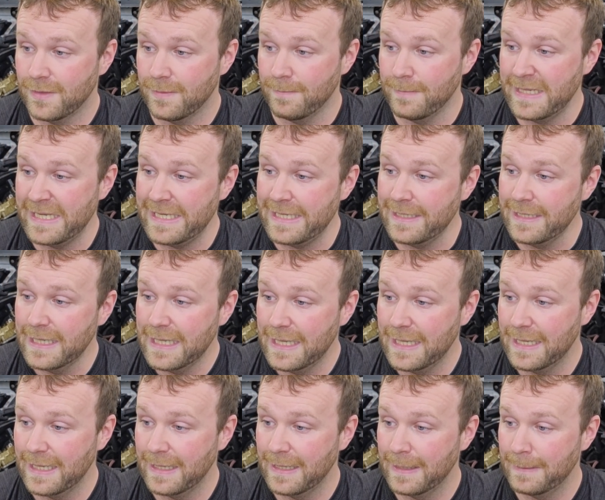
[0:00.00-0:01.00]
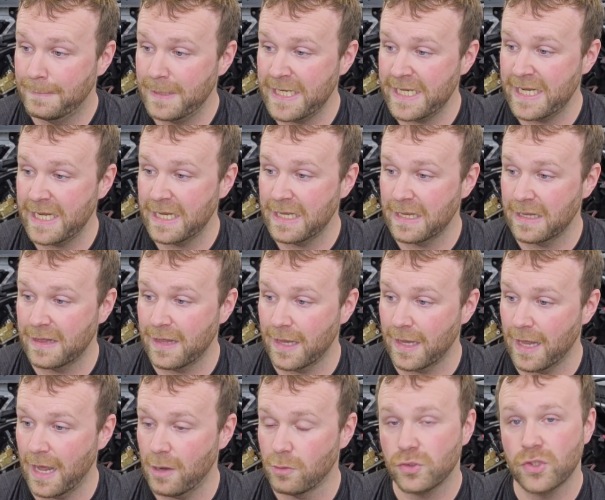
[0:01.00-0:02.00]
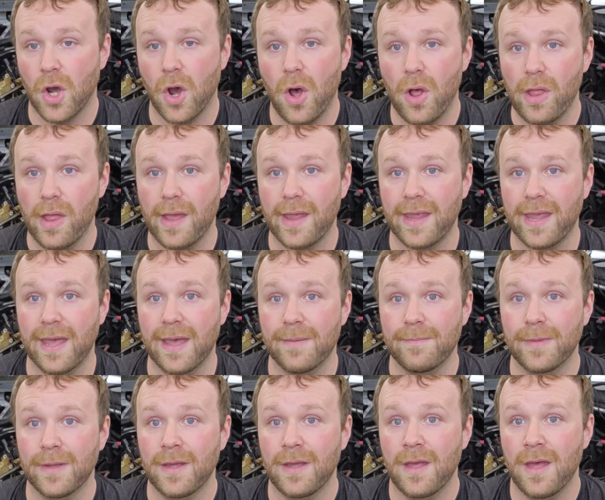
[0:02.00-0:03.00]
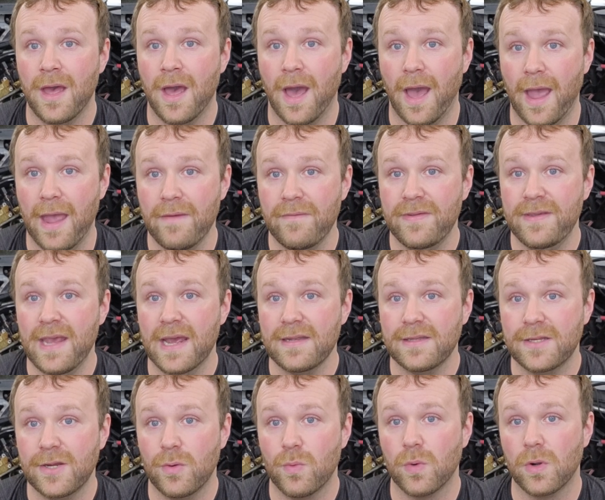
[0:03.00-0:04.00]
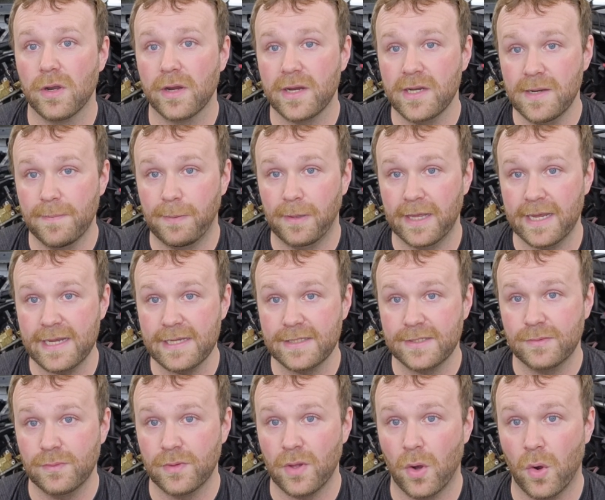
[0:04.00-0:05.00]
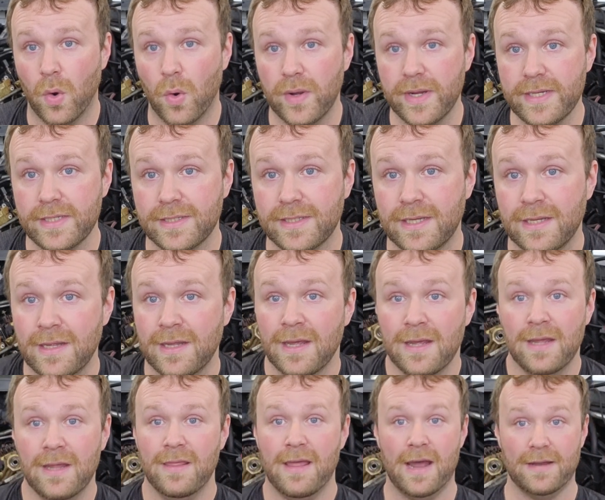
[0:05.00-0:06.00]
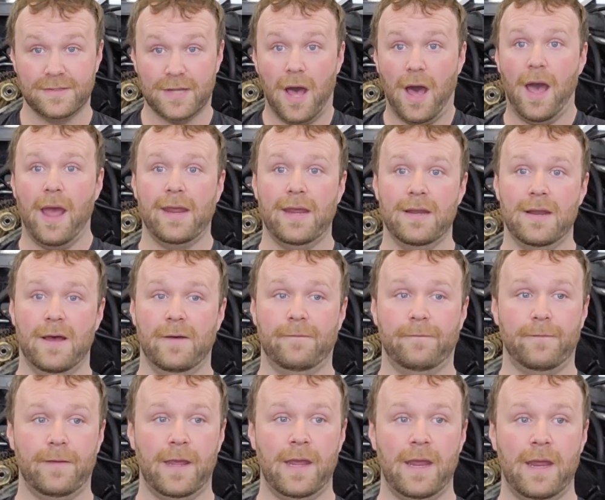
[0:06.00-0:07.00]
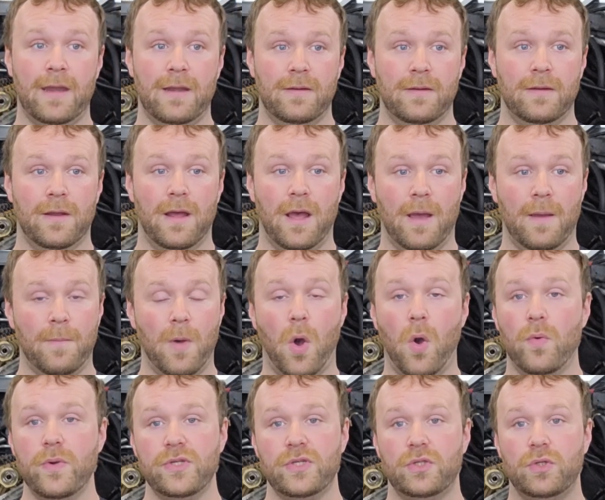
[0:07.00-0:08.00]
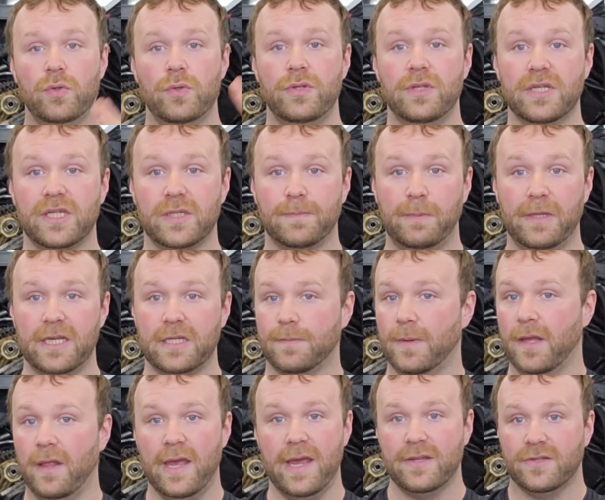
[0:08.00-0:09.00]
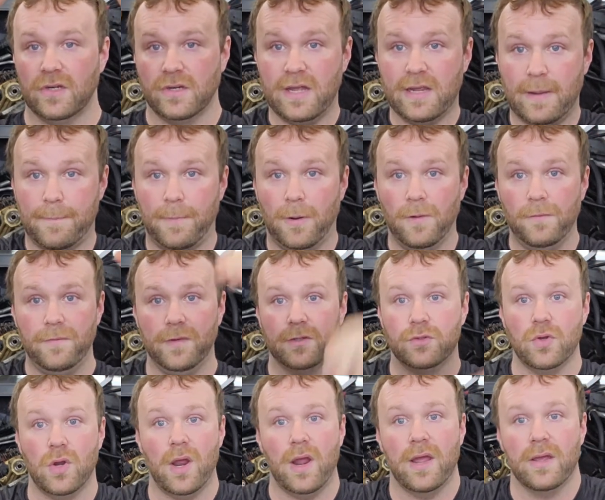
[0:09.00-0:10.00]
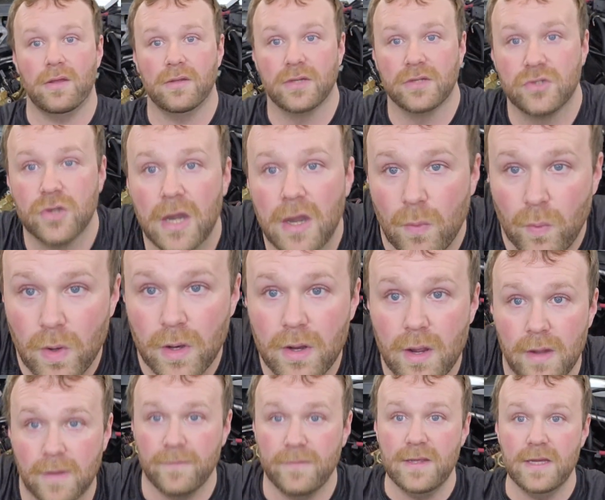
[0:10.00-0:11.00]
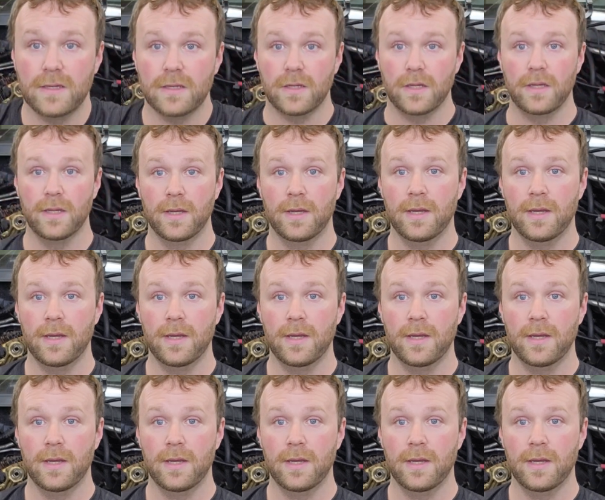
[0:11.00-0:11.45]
Me, being how tall I am, I have yet to work in a place with a hoist that's high enough, and I'm always doing the splits. My legs are like a perfect triangle to try and work on a vehicle.